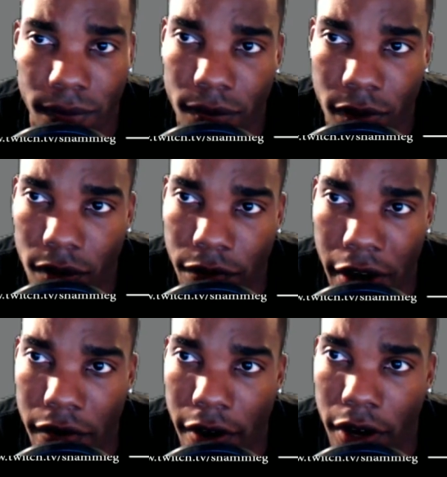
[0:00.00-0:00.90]
Very,
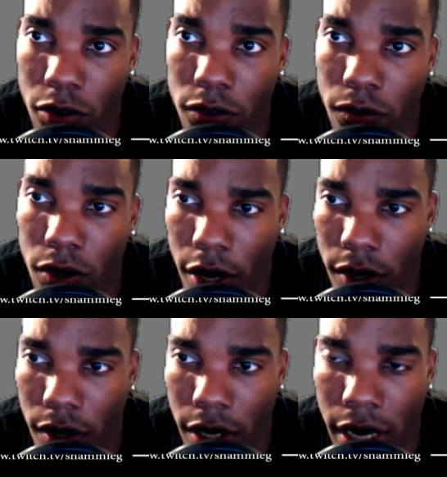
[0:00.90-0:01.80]
very useful card.
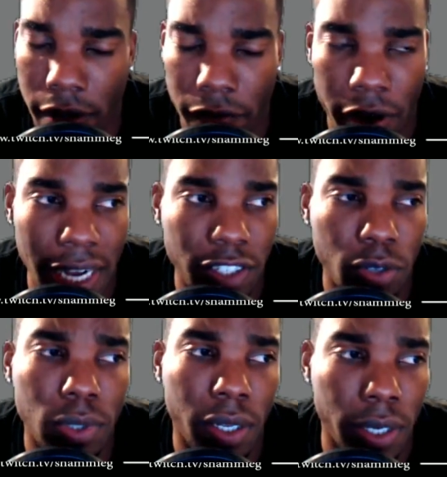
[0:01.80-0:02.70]
A very nice
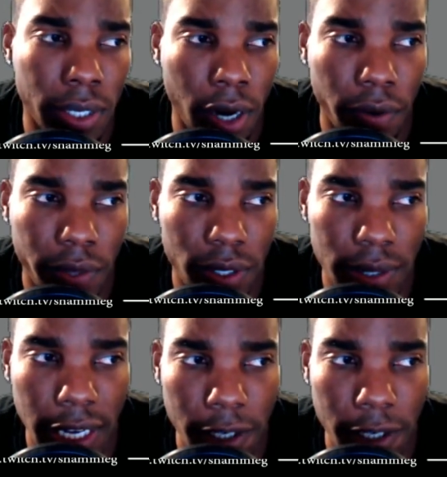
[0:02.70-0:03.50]
utility card in this deck.